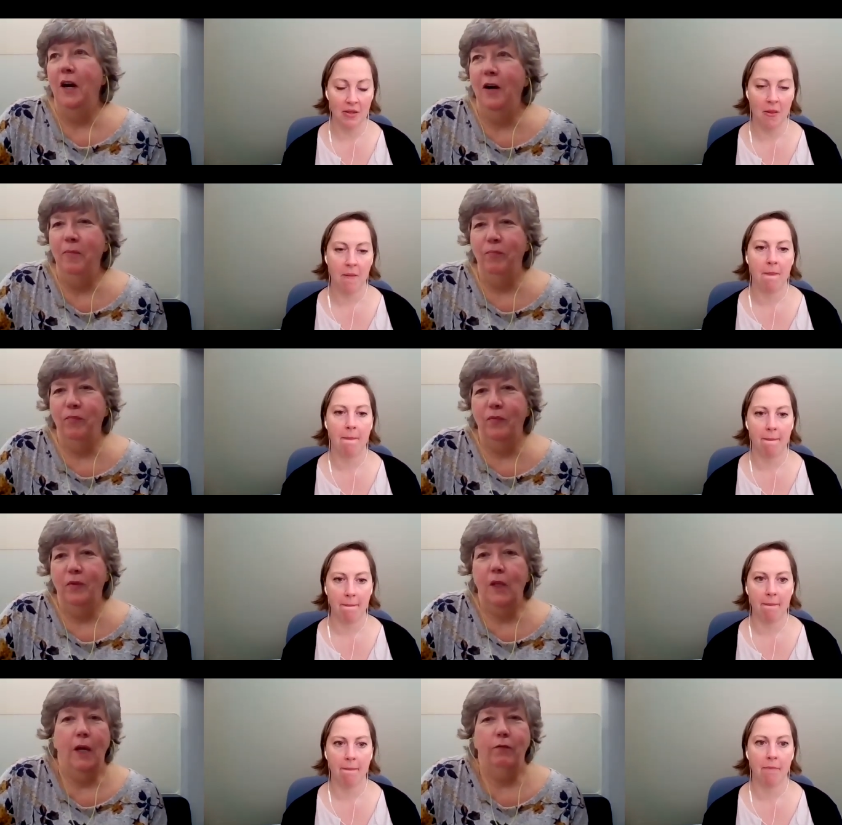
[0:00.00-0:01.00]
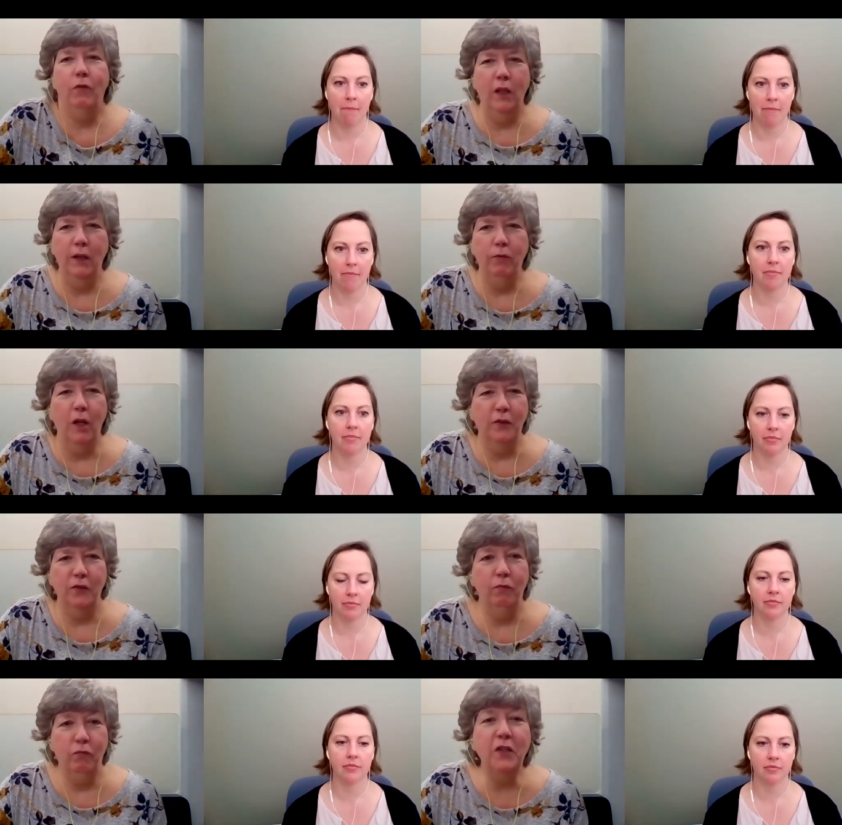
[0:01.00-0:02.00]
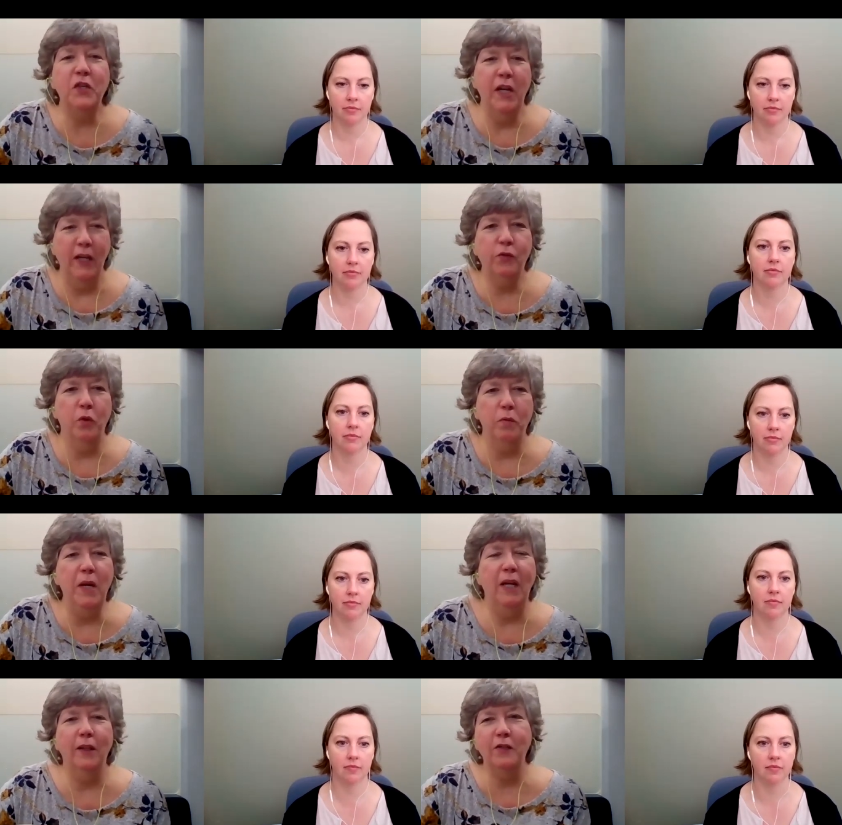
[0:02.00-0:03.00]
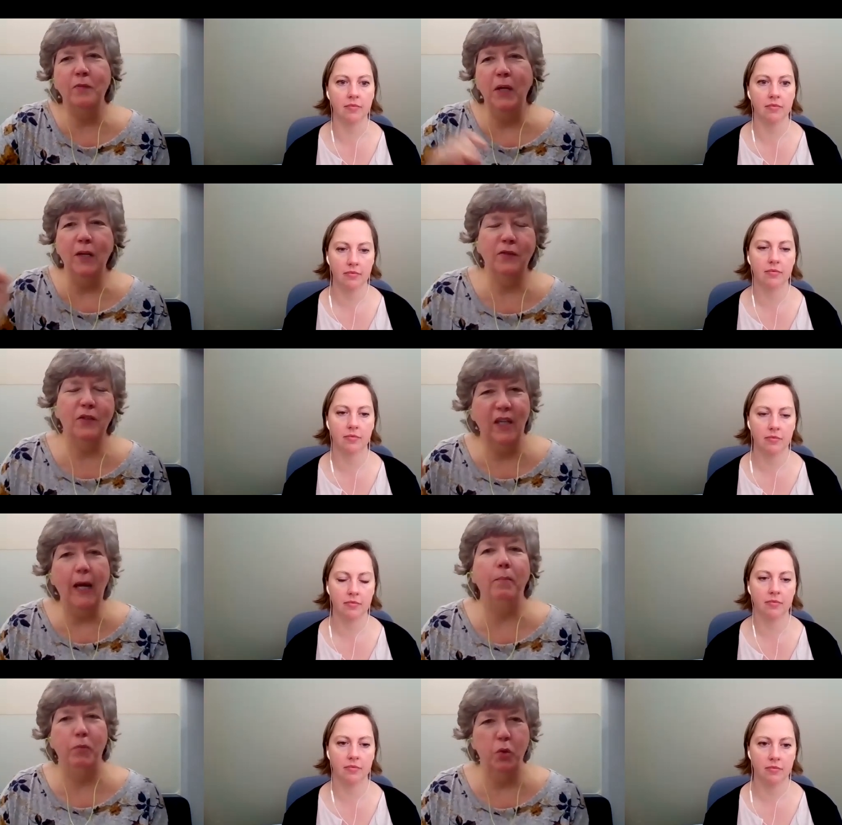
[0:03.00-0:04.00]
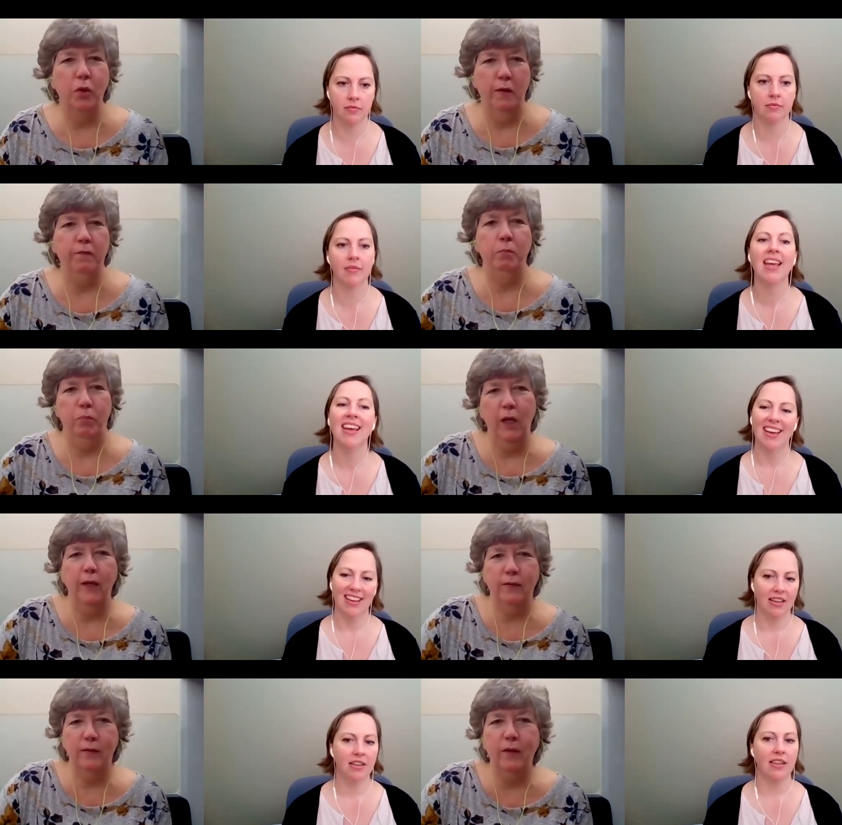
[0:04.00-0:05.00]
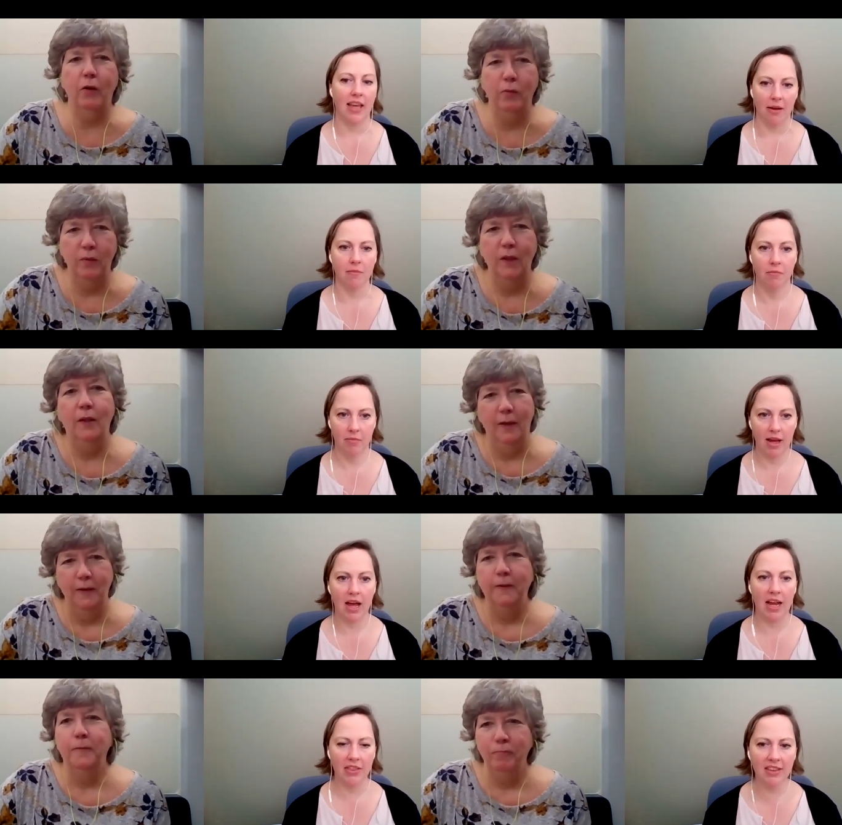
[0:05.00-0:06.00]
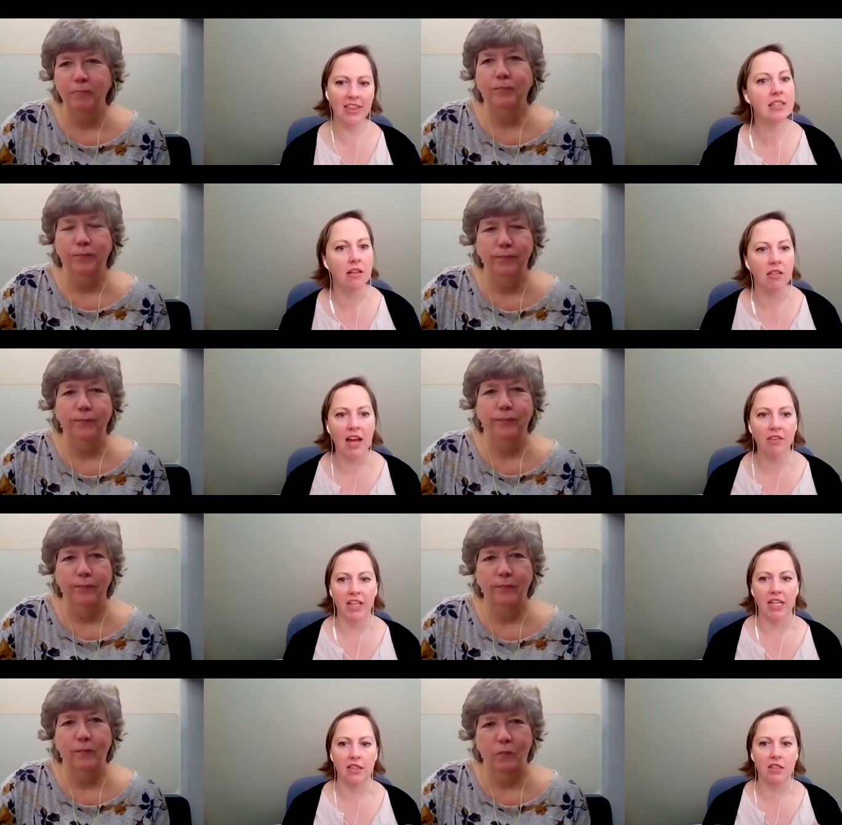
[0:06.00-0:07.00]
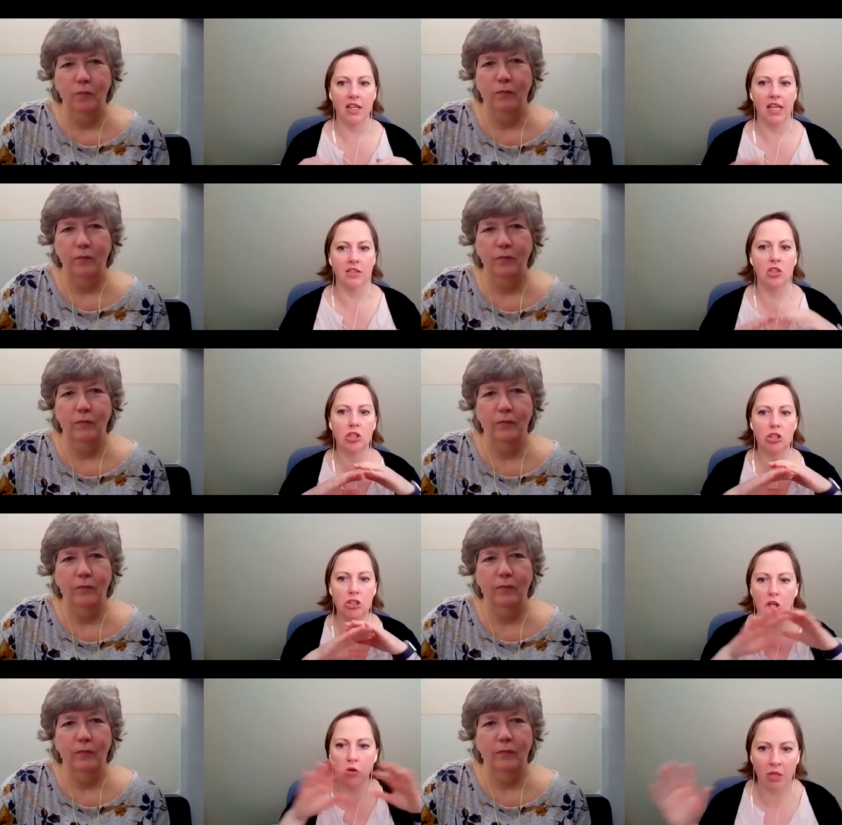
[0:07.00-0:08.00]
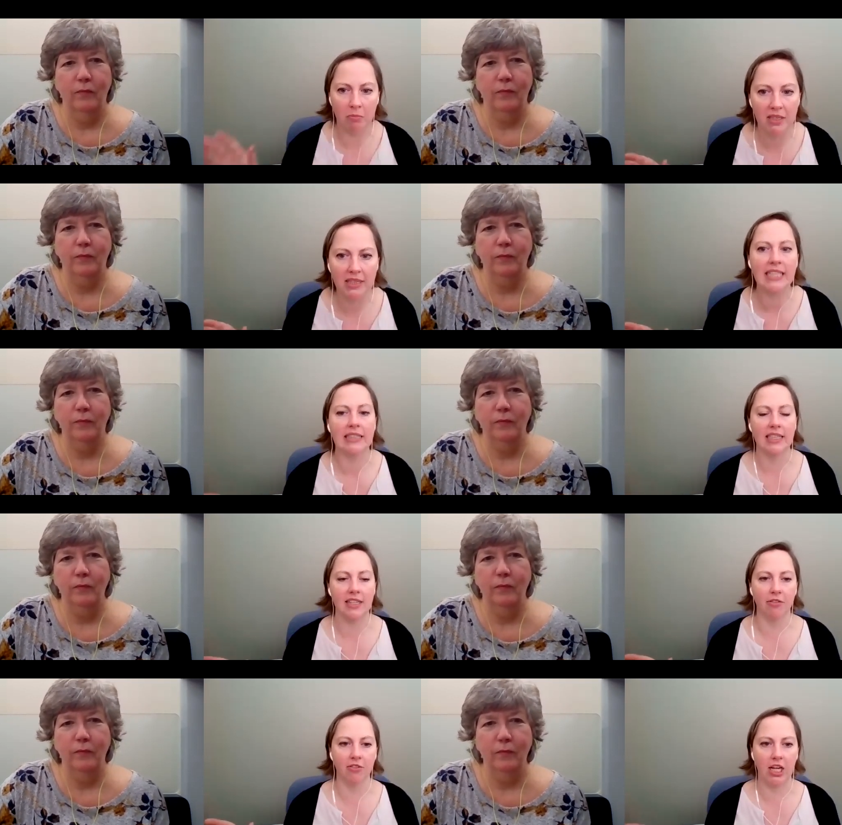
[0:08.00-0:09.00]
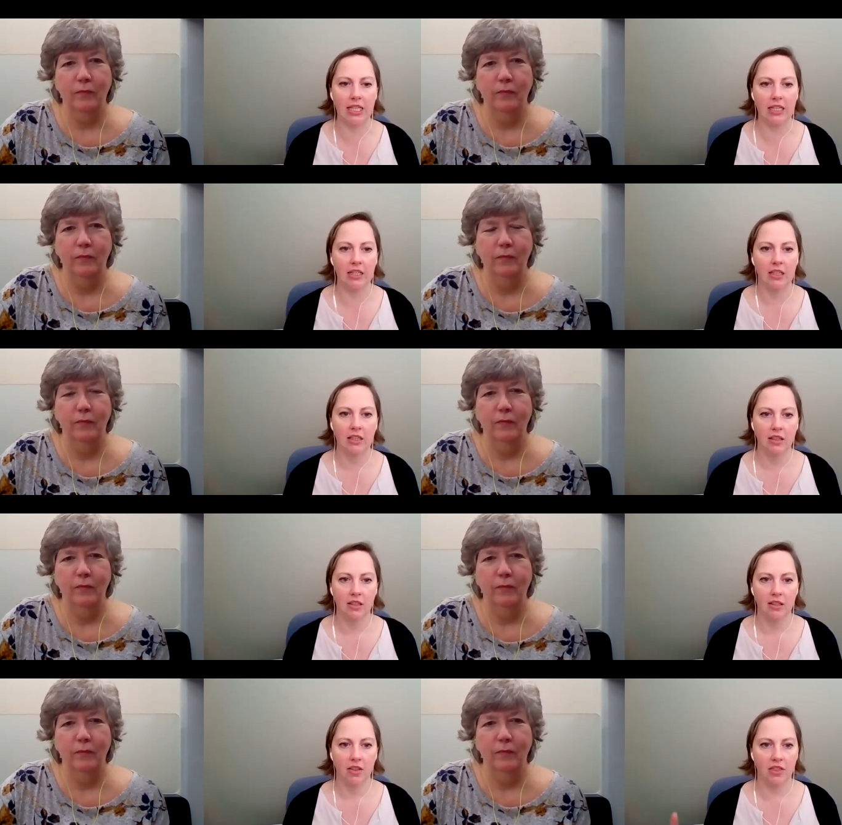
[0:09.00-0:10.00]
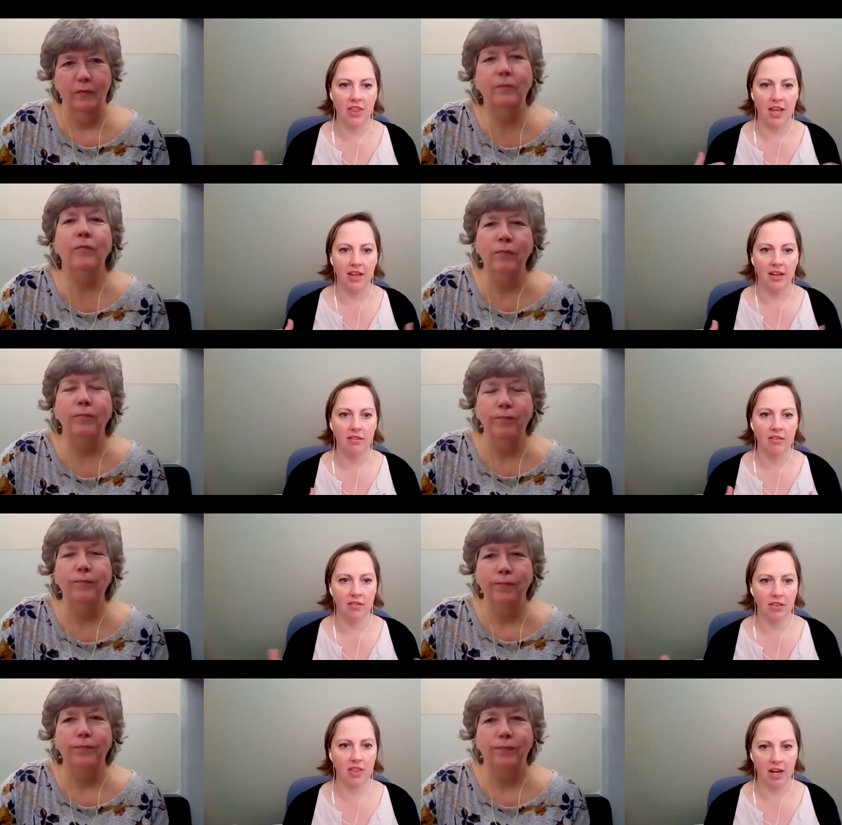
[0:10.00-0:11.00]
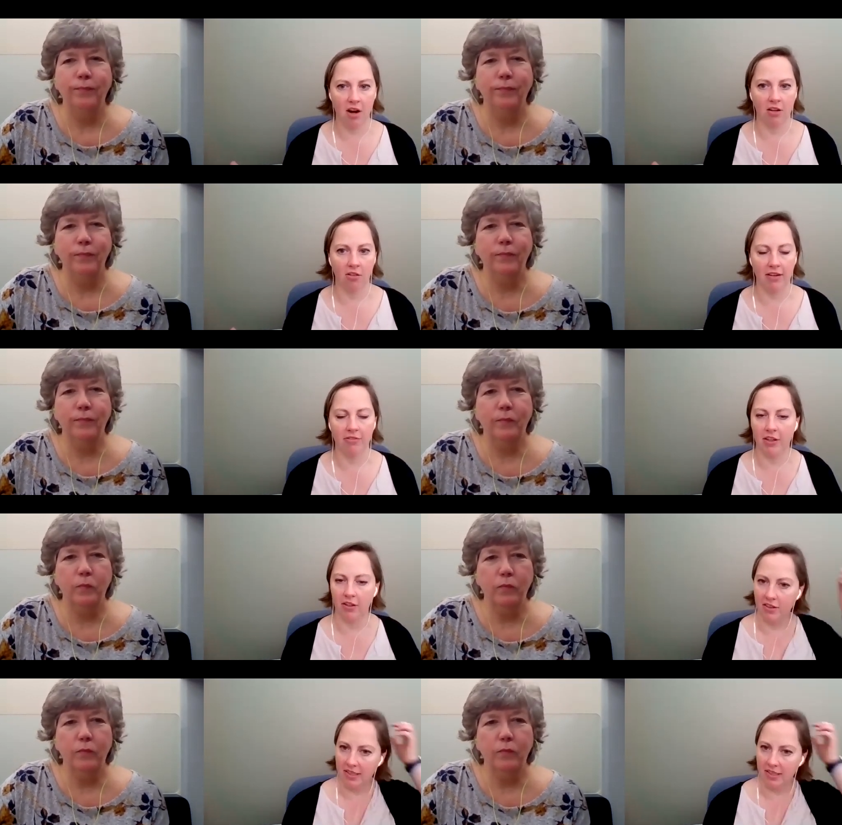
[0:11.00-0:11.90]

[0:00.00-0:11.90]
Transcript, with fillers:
Speaker 1: Um, that really re- resonates with me and lets mm-hmm. me escape to a different place. So yeah,
Speaker 2: I think that's a lot of it. It's it's so completely different mm-hmm. than than our life here